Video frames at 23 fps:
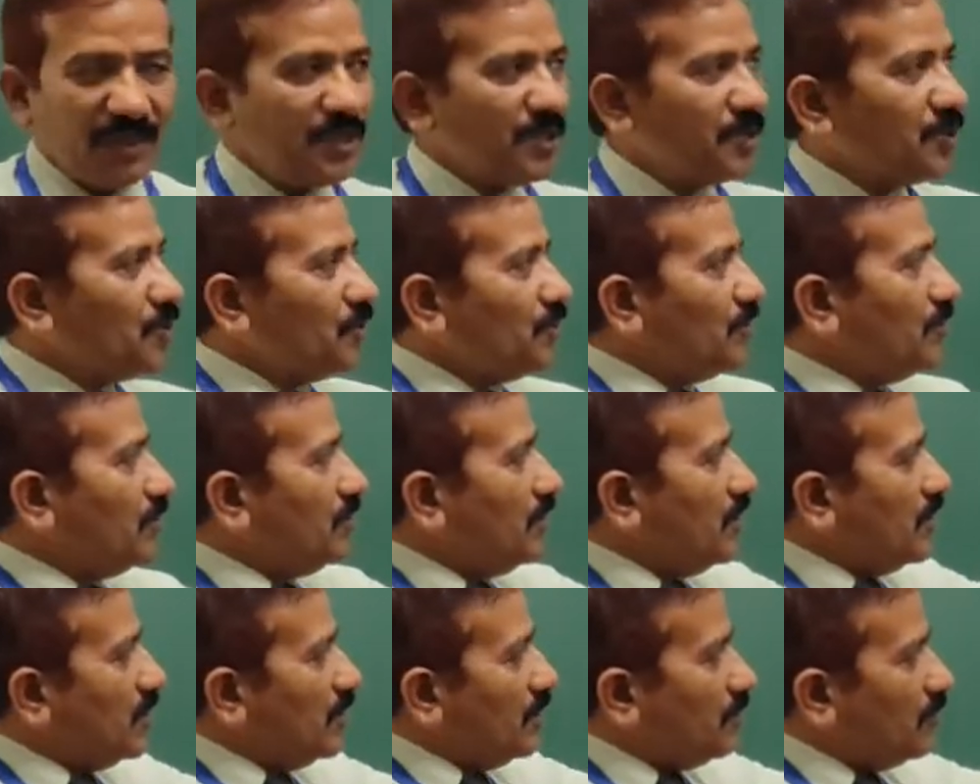
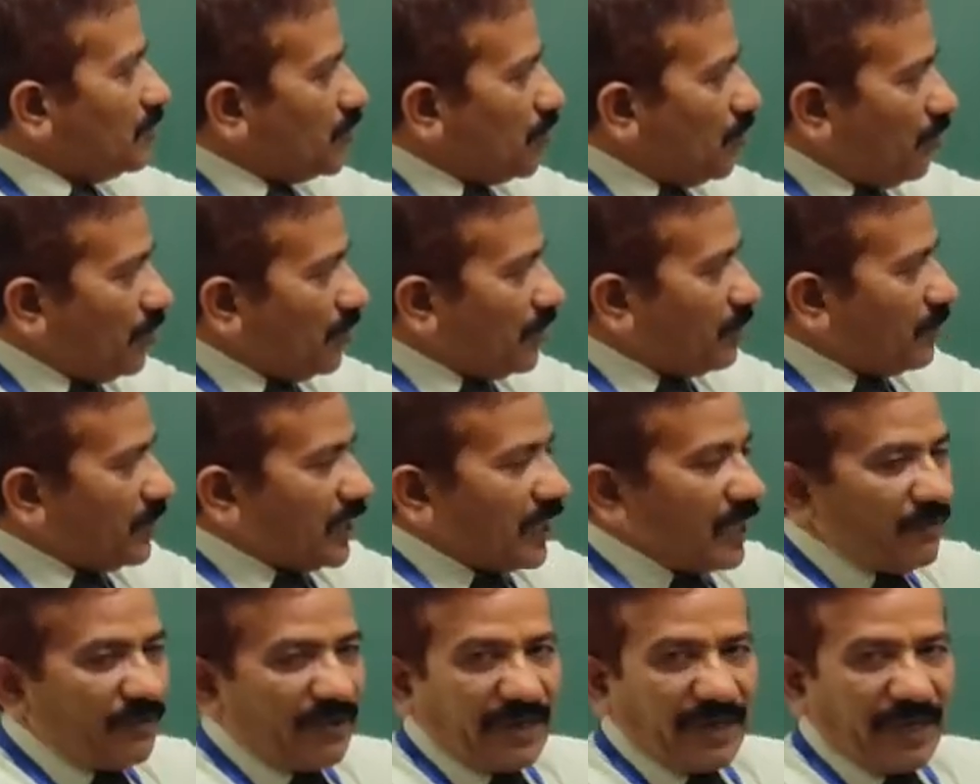So, without
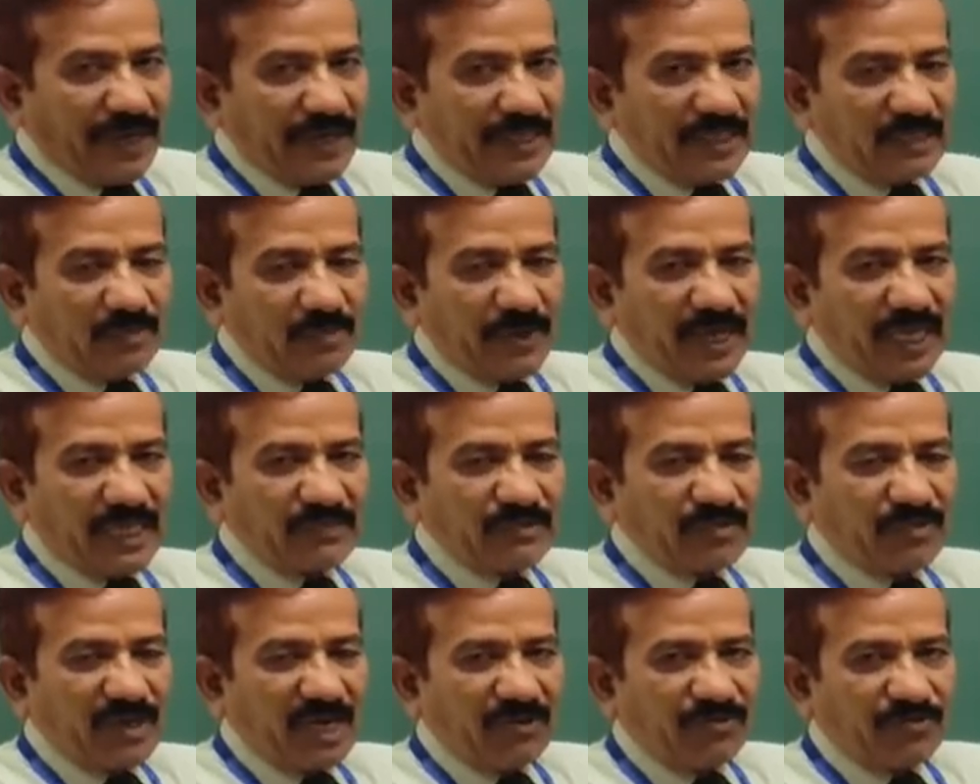leaving any space
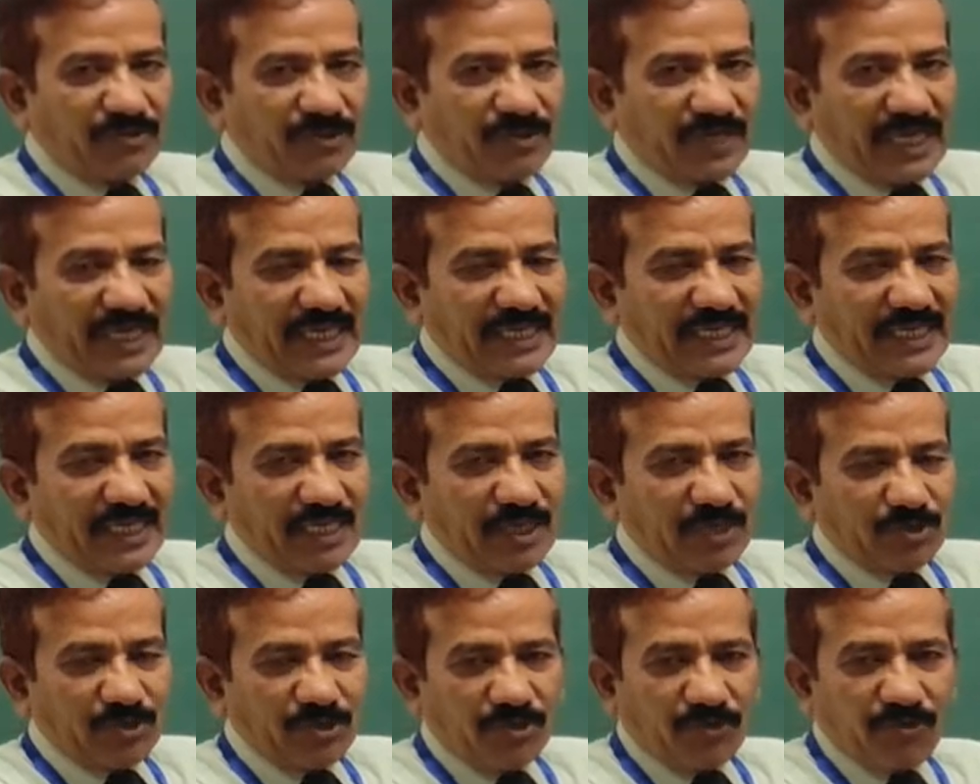from left to right,
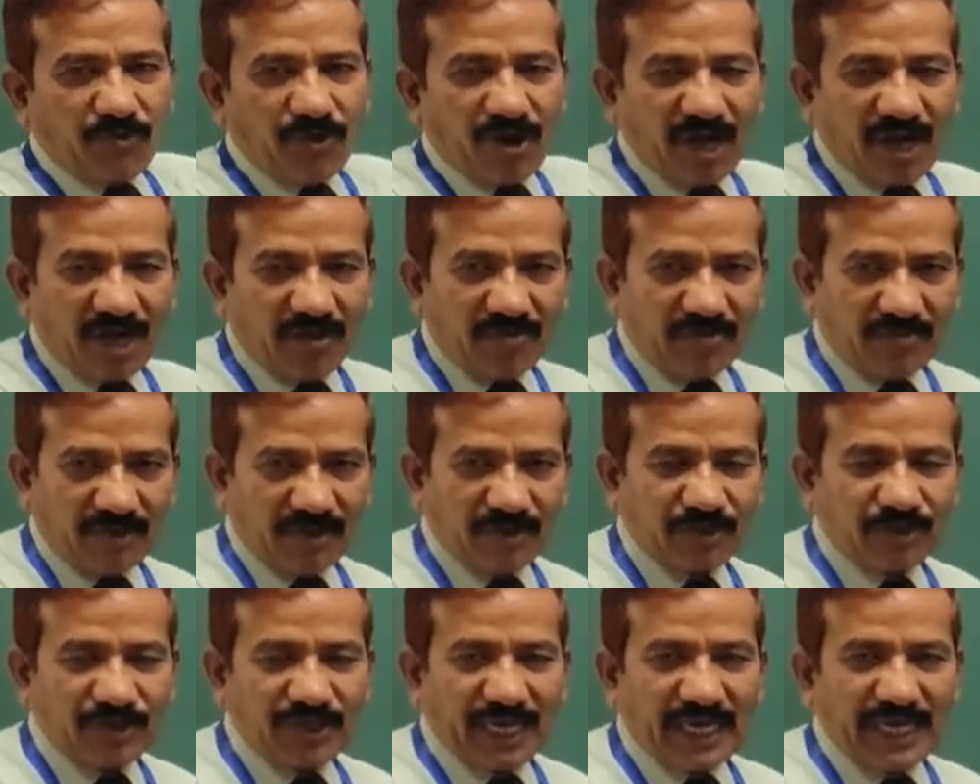you should
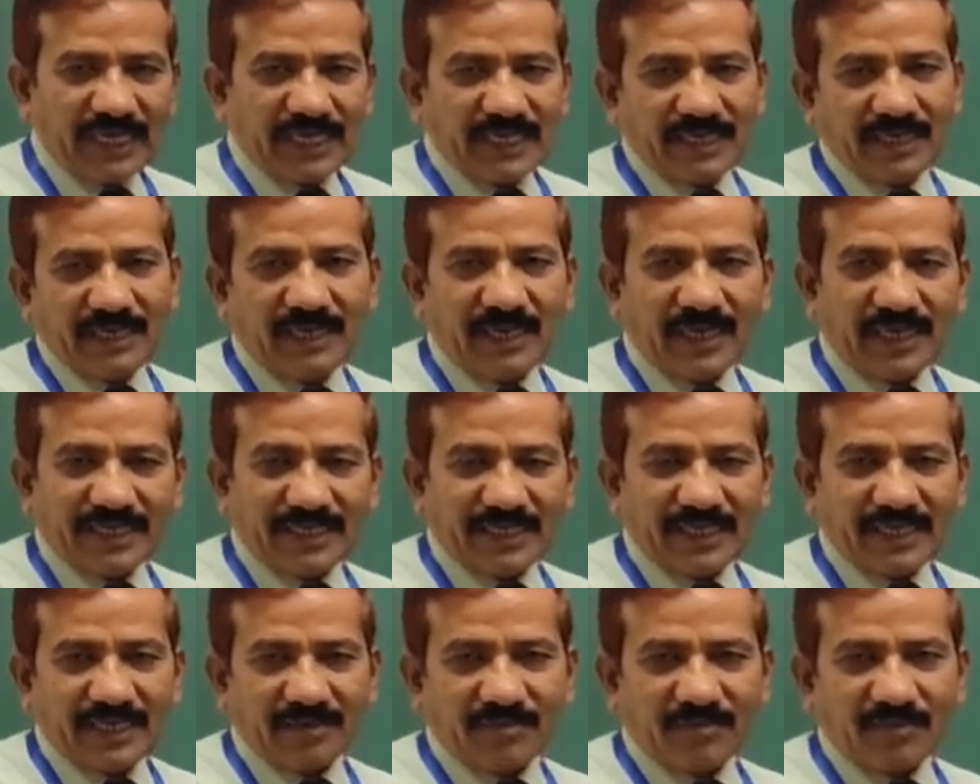write a
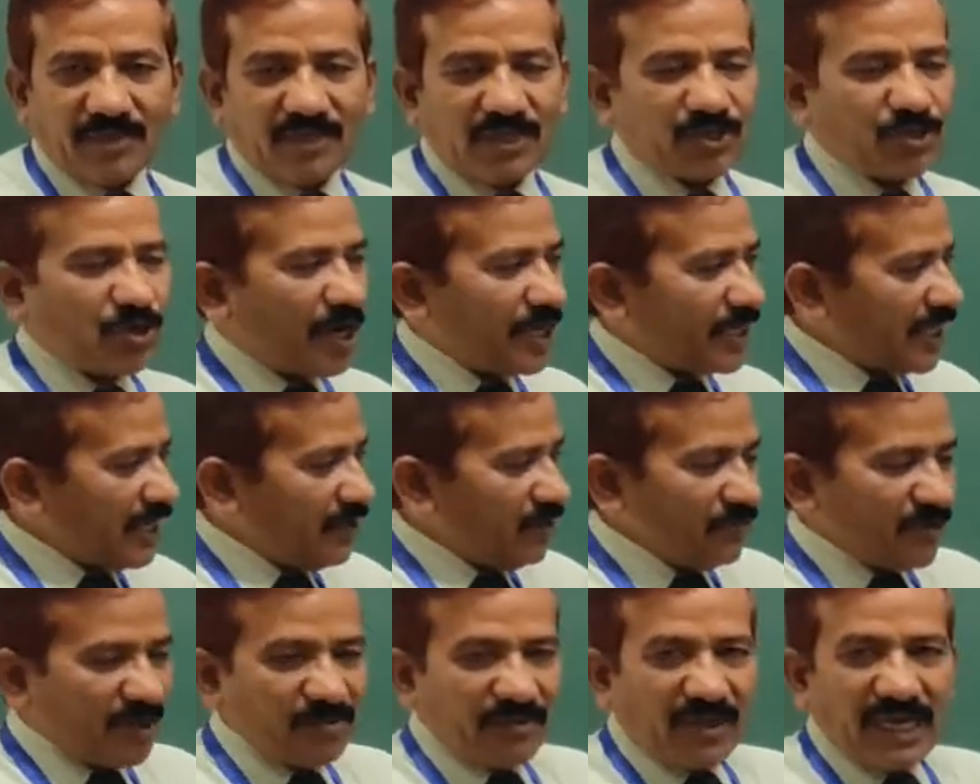letter starting
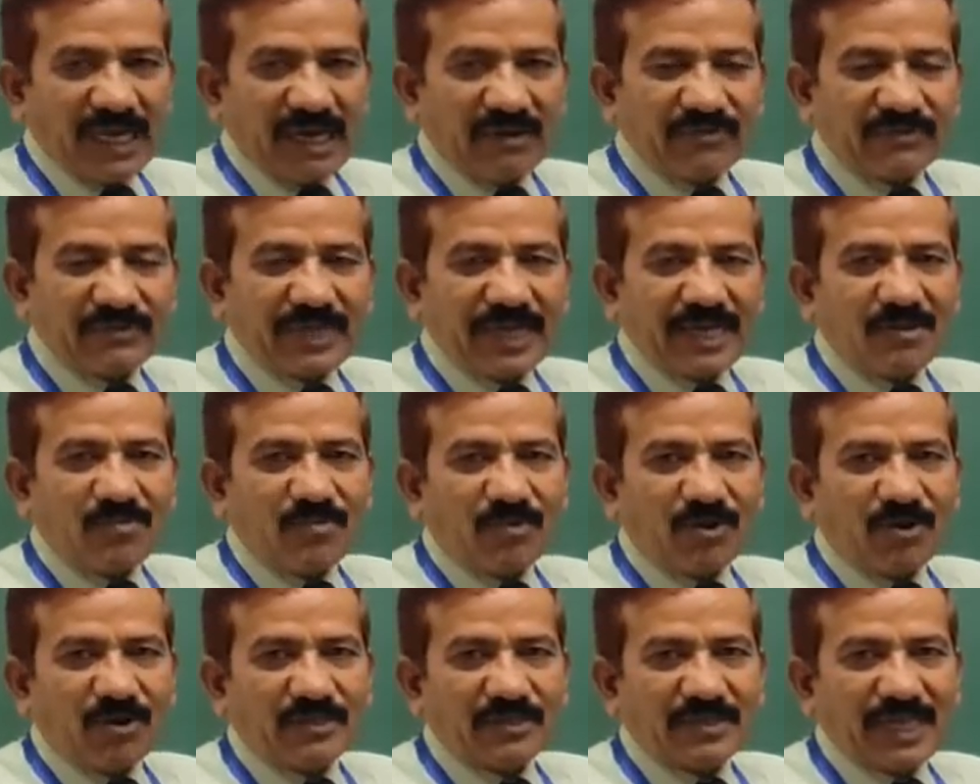from the left side
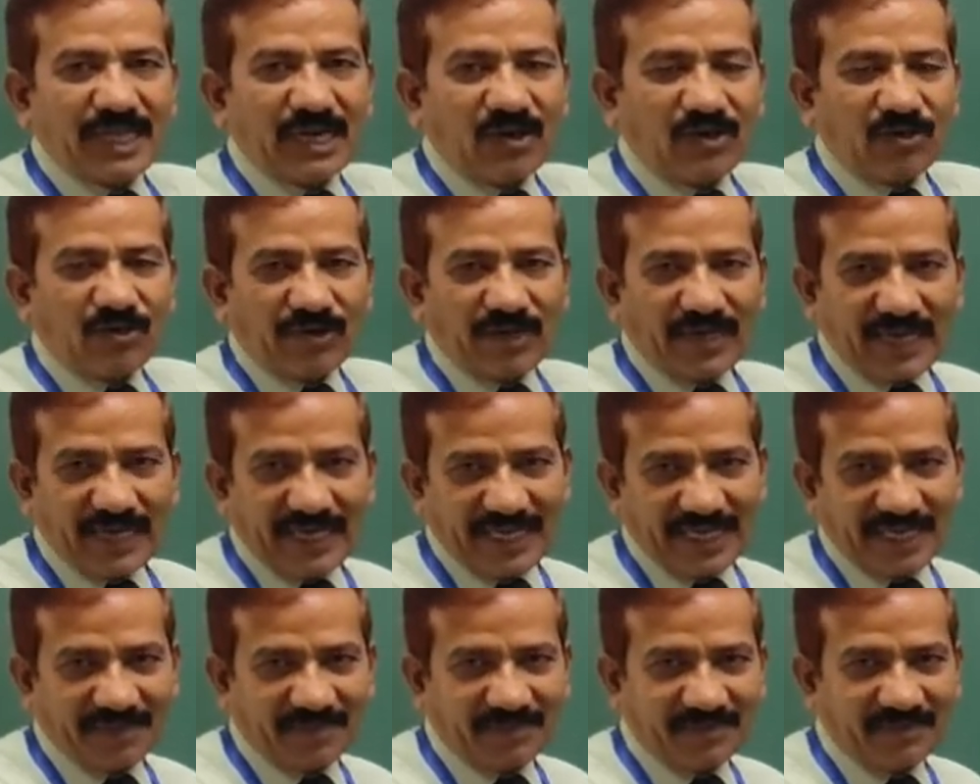margin
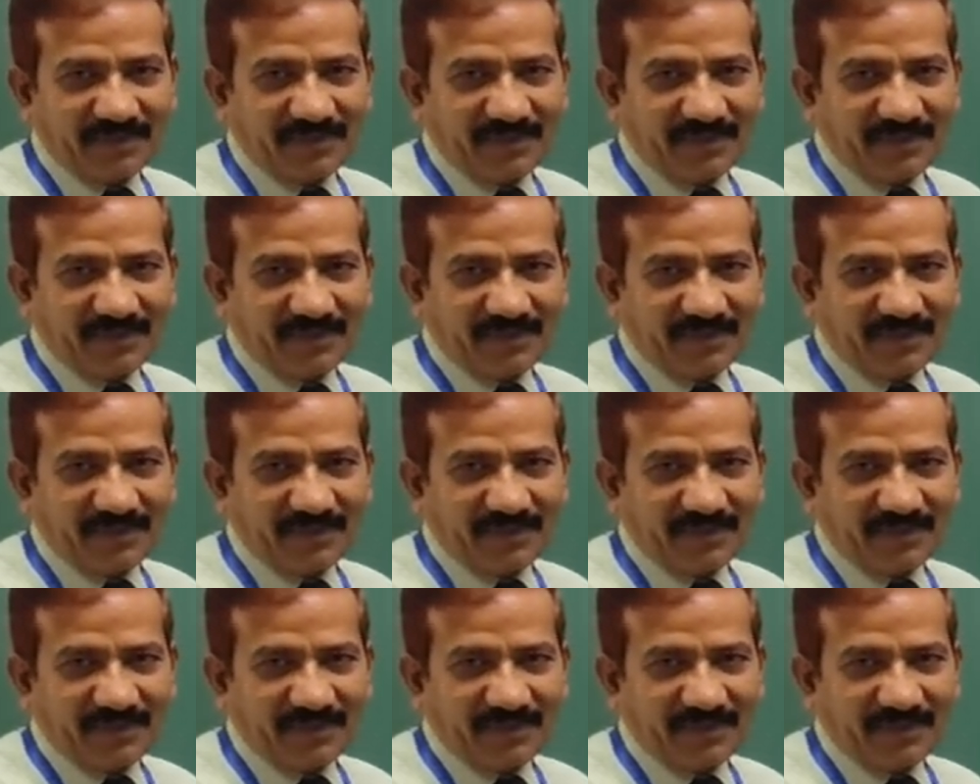only,